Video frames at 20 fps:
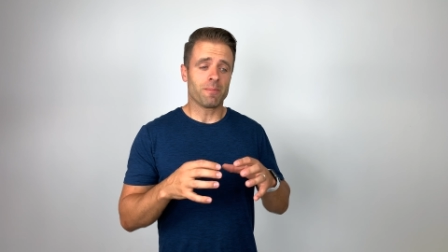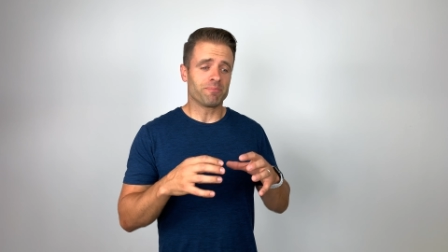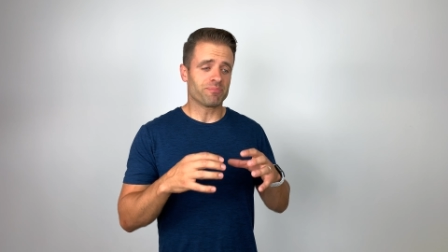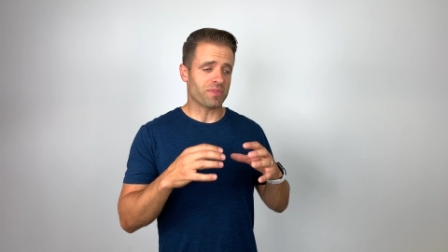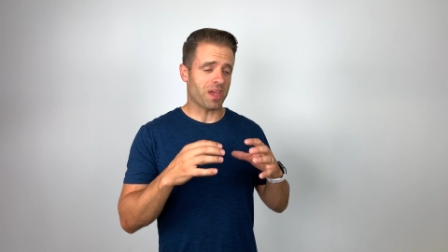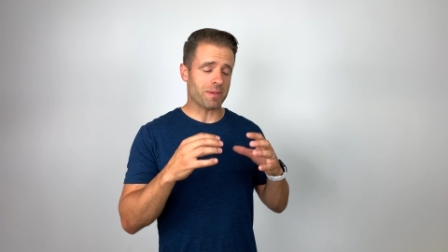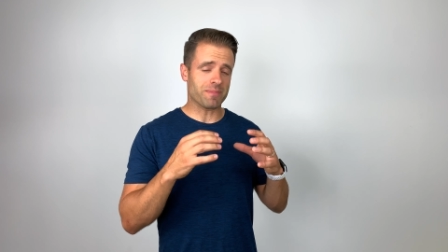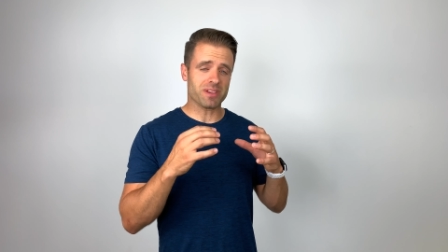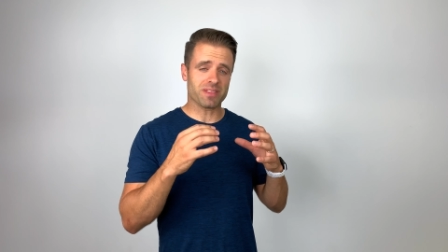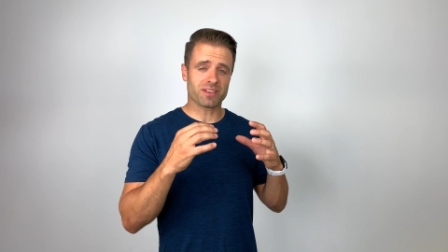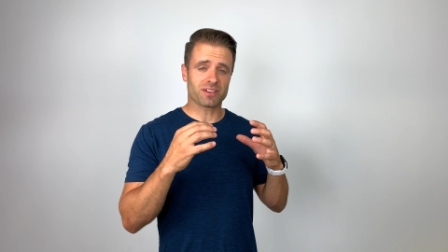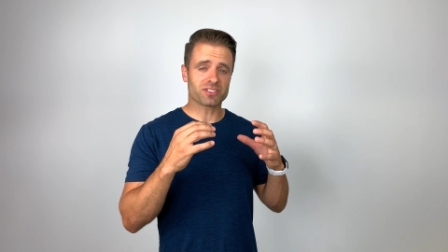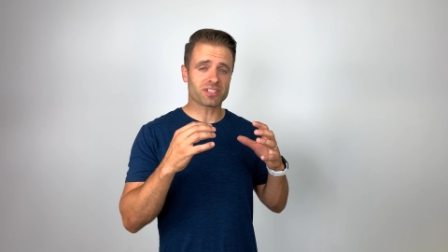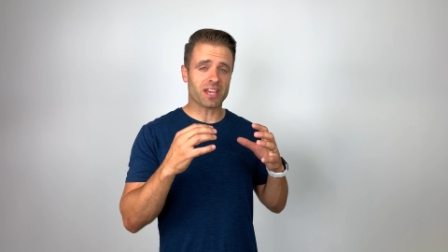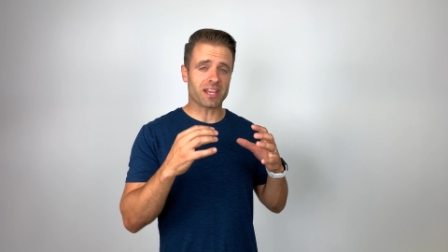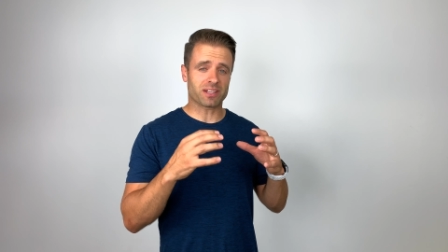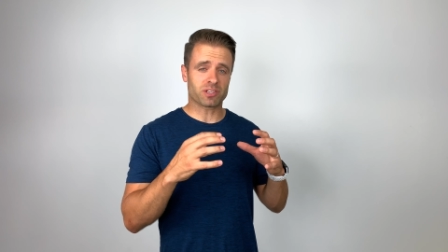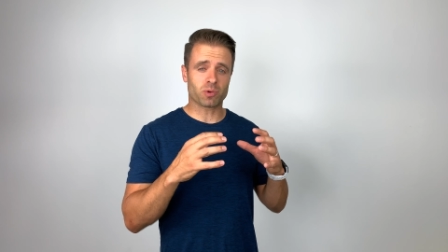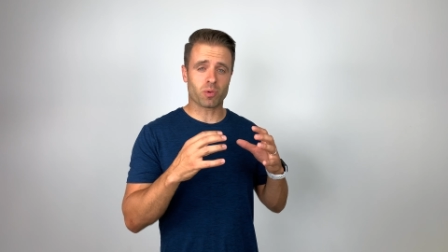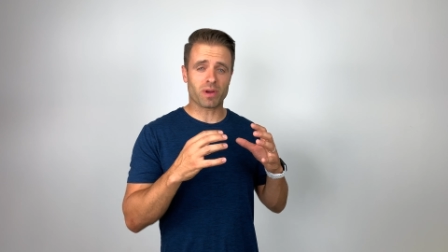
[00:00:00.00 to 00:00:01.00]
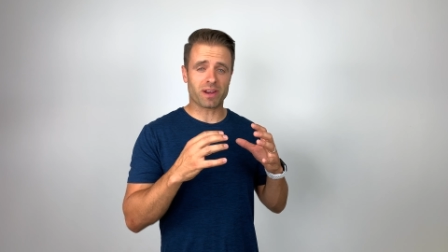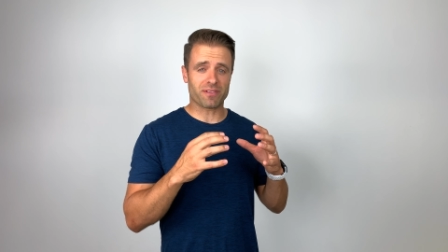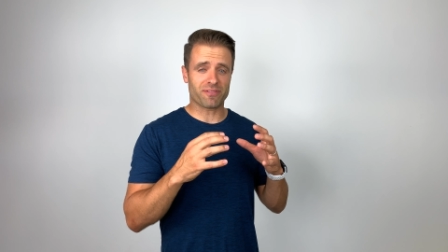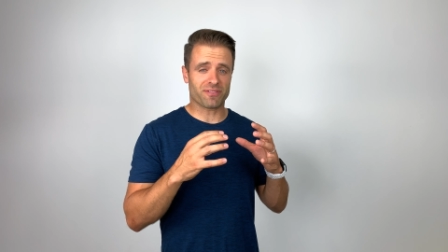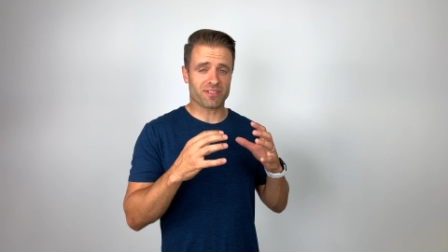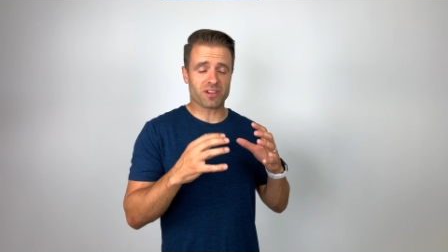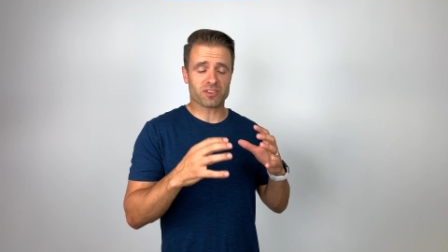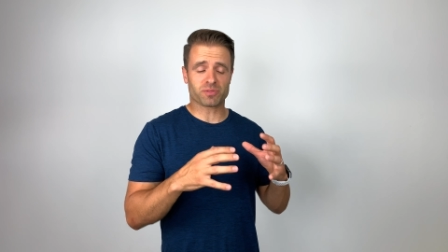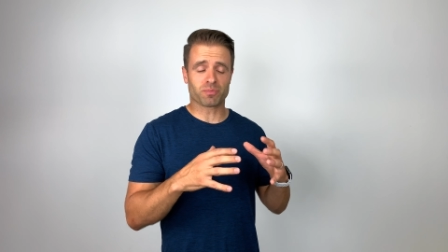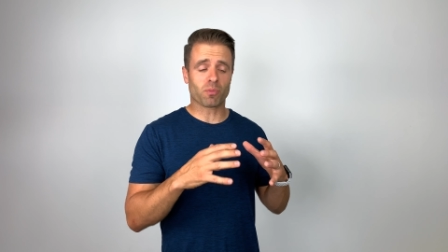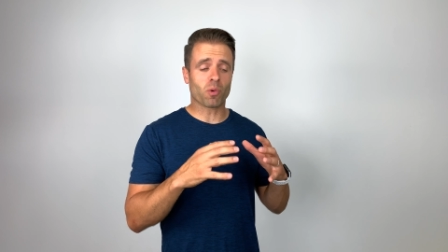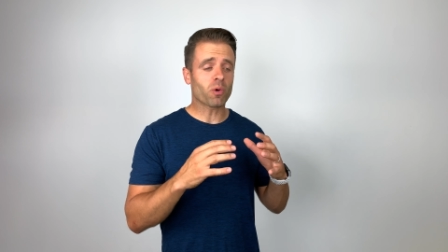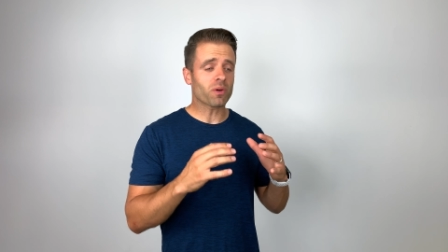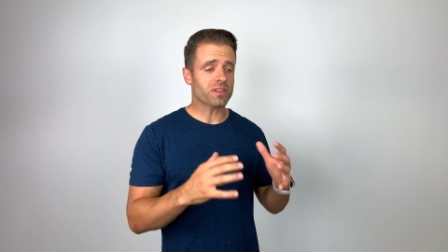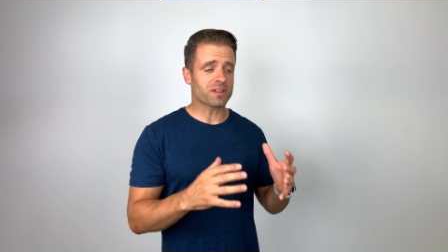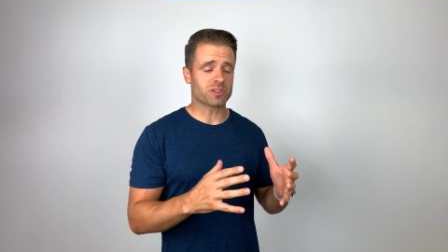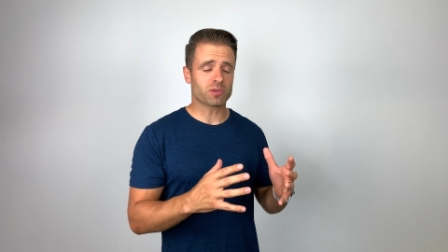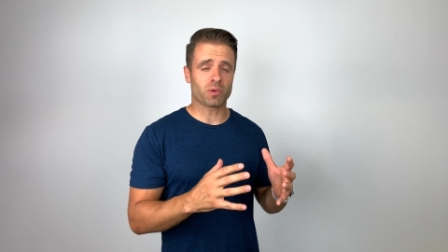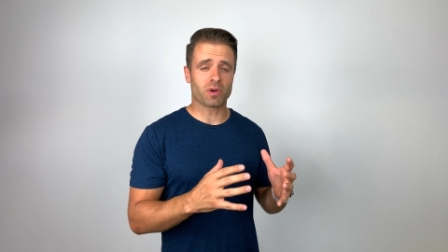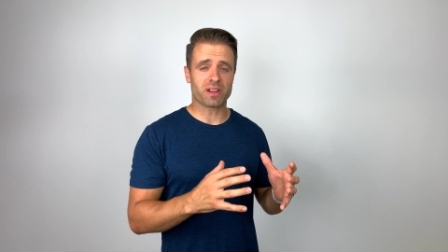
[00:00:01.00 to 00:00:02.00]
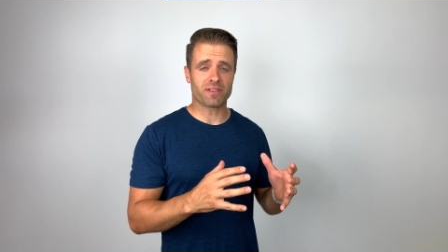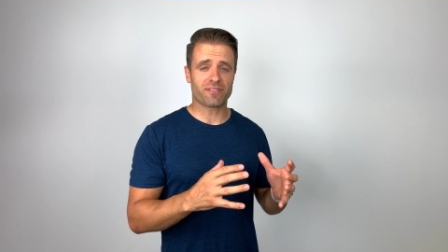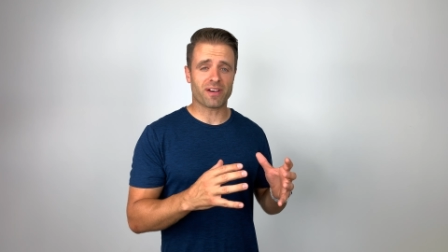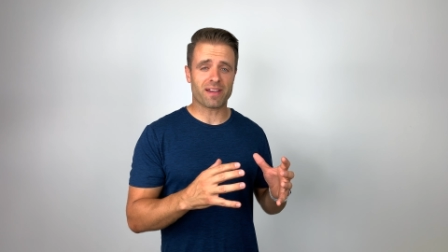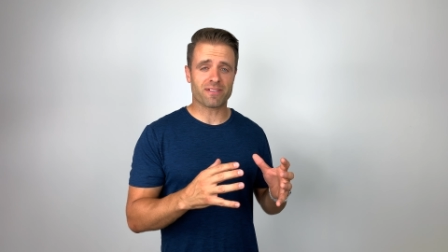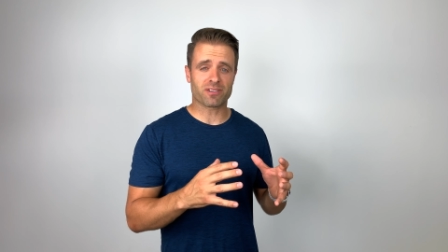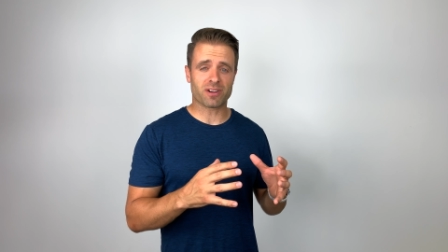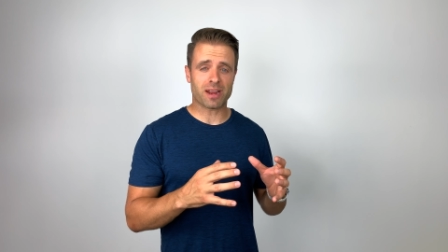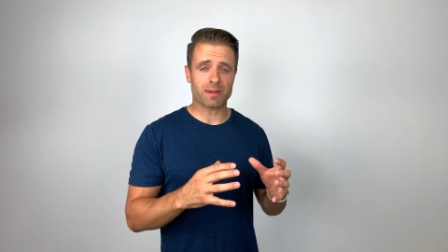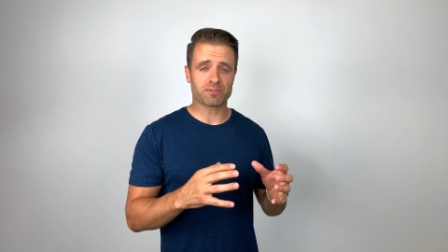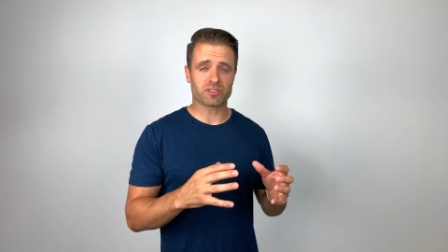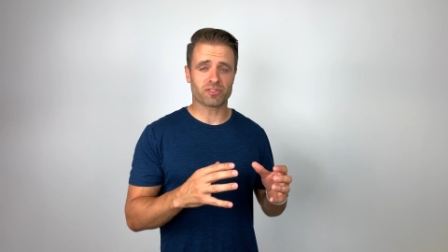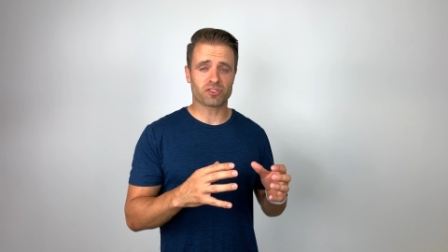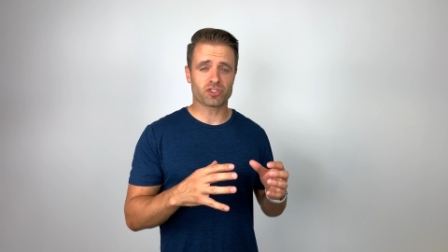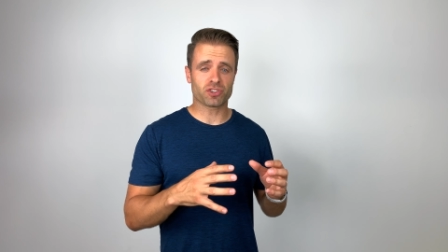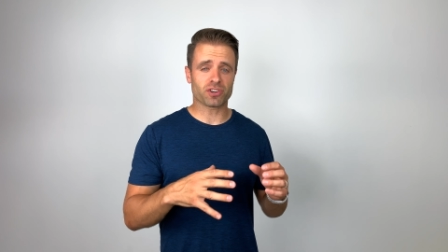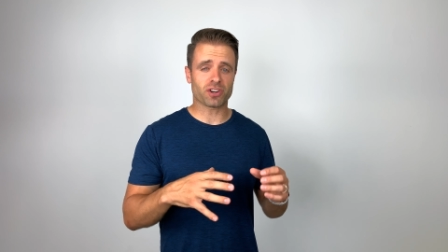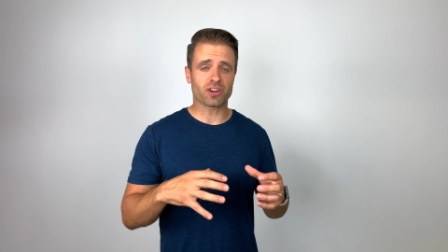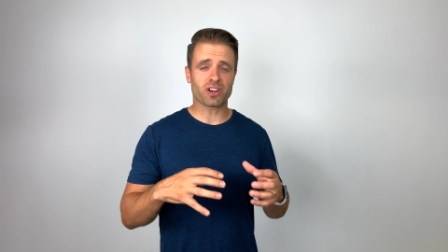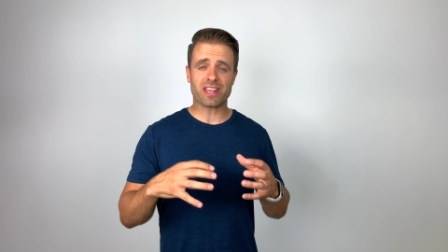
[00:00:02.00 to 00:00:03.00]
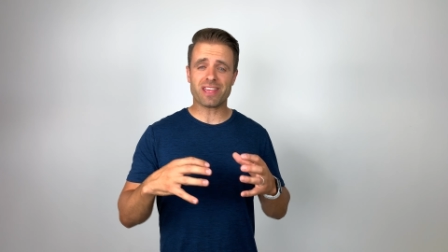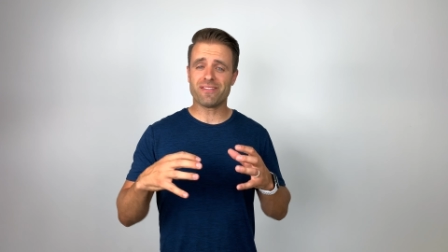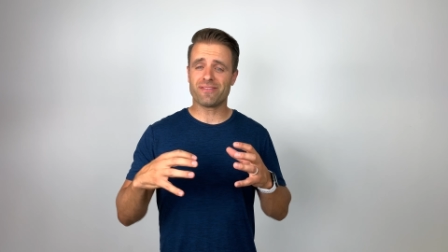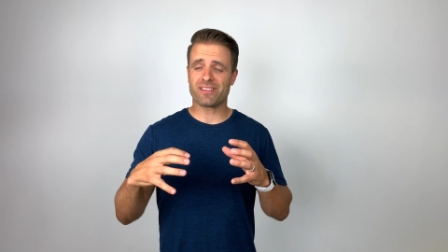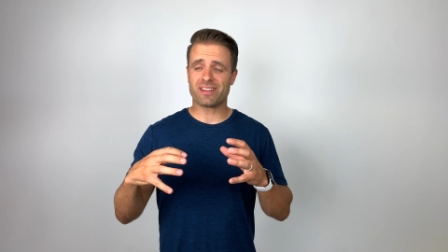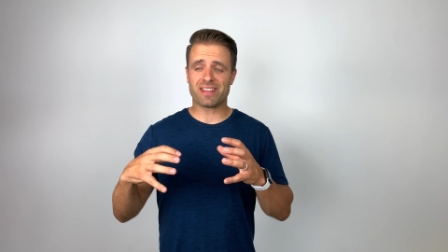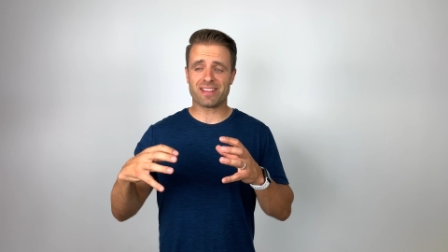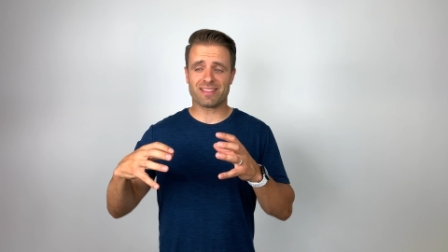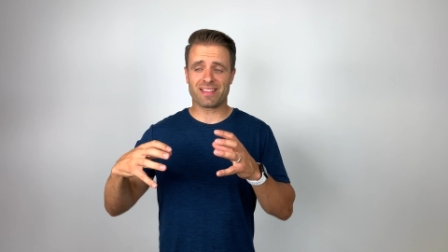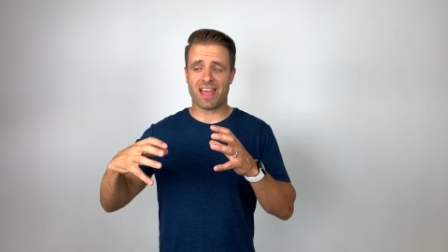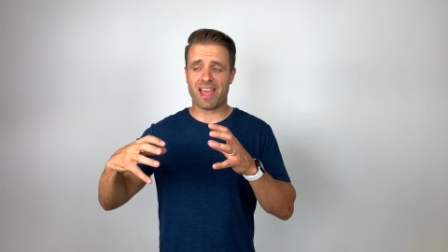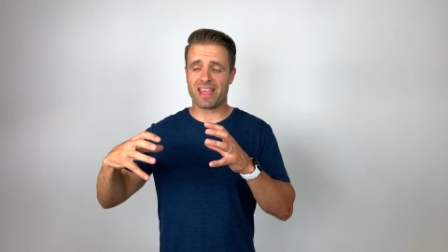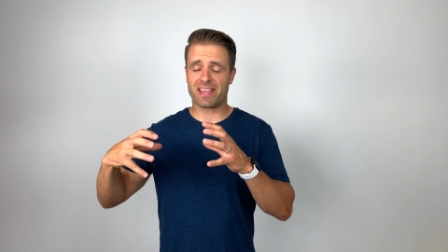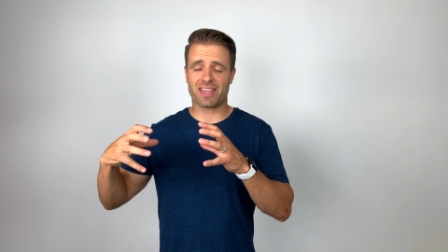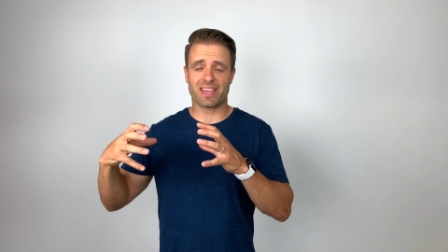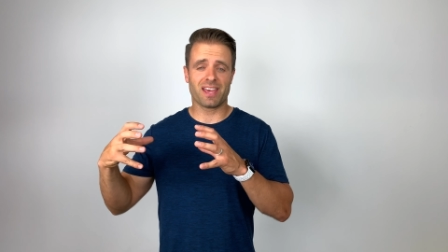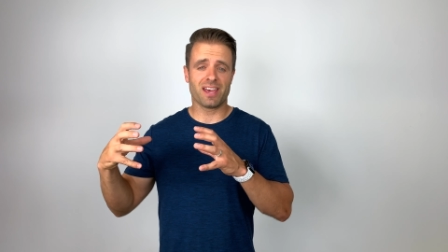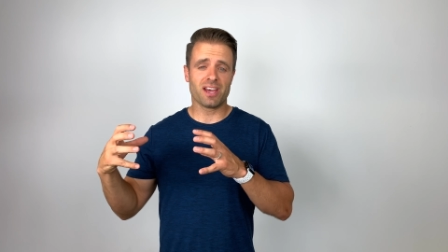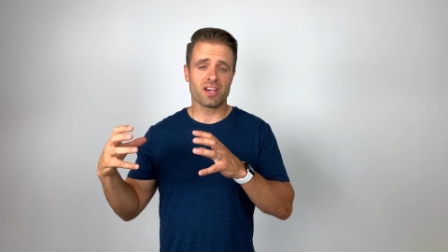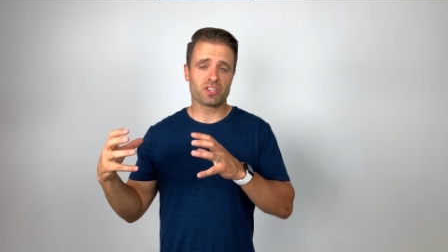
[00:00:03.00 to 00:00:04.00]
I mean, there's like 20, there's more than 25 grams of sugar even in like